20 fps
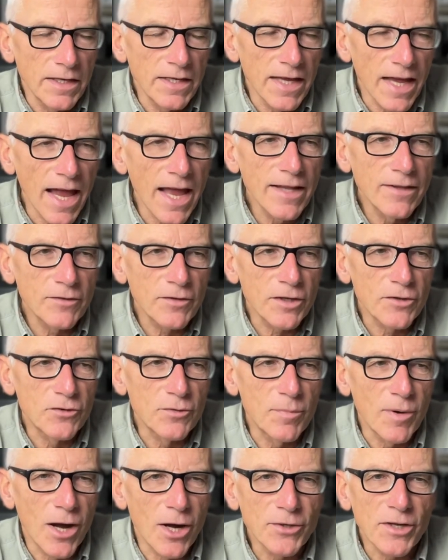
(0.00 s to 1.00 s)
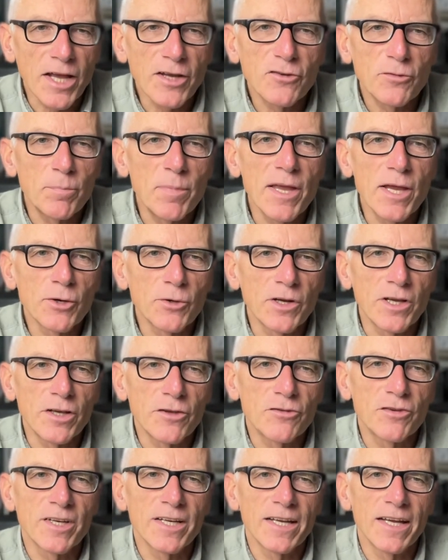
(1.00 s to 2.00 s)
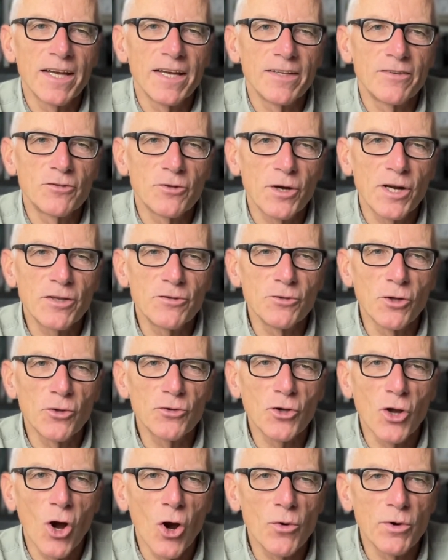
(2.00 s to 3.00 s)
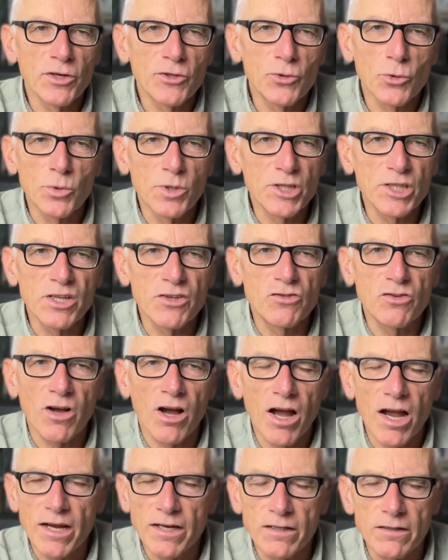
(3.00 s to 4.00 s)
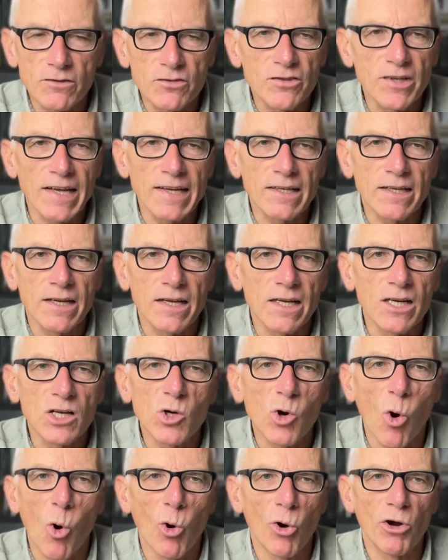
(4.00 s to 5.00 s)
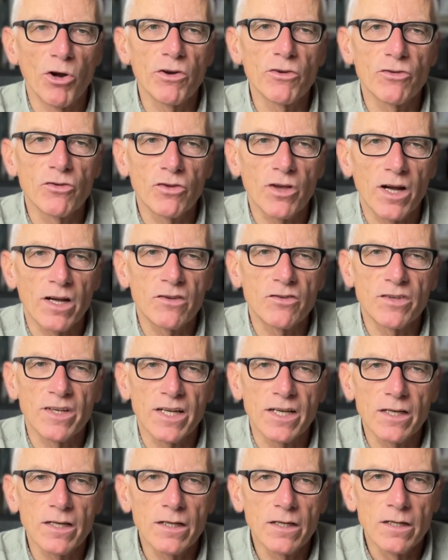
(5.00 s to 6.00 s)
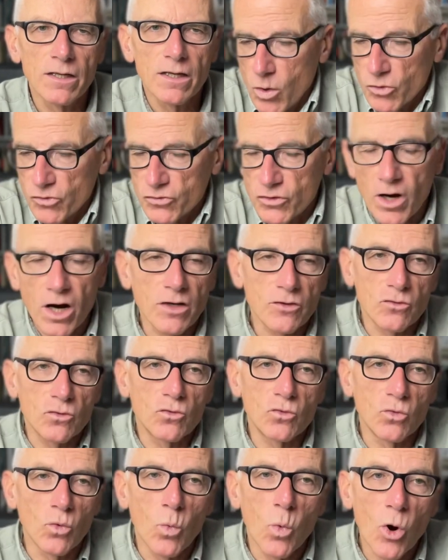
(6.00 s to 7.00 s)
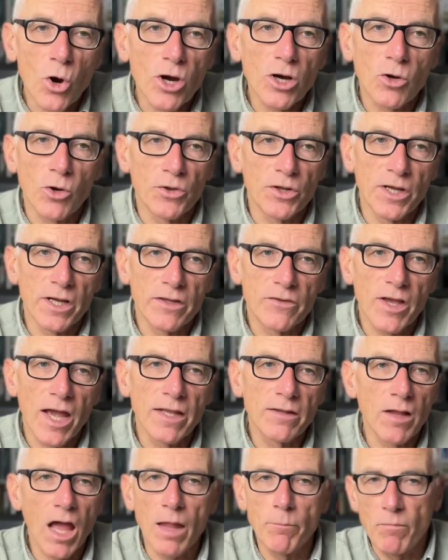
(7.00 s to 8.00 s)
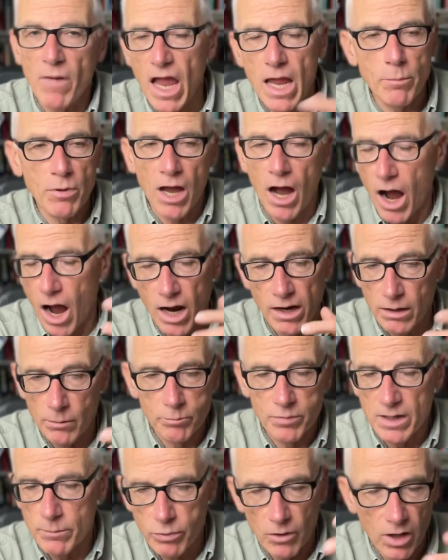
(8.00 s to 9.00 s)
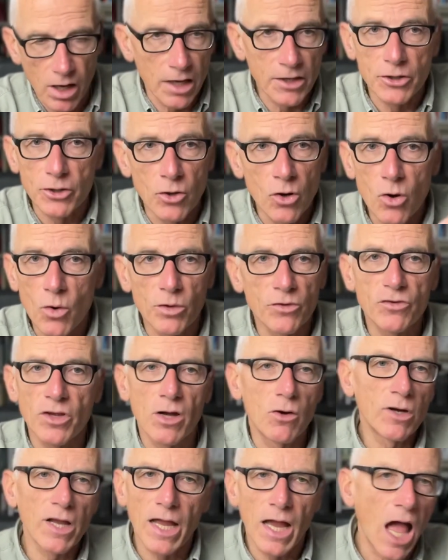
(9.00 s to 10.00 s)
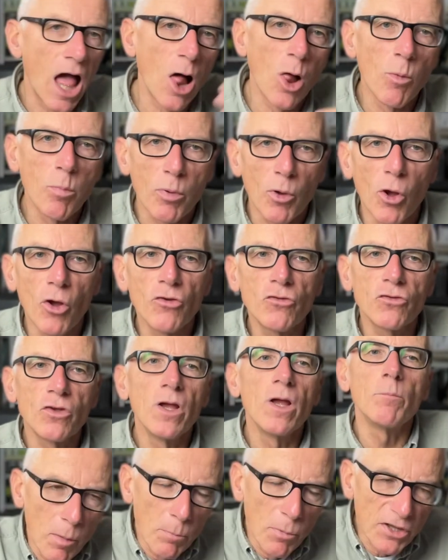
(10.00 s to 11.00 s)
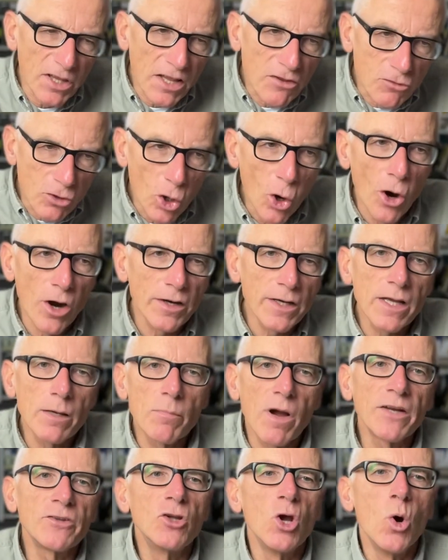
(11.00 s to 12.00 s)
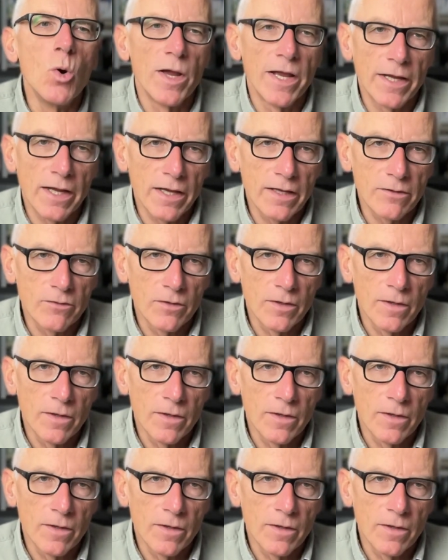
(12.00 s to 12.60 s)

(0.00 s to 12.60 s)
the end, it's about experiencing it. So it's not going to a design thinking course, I think. Start to work on it and maybe hire people like you and say, okay, help us. But it's learning by doing it.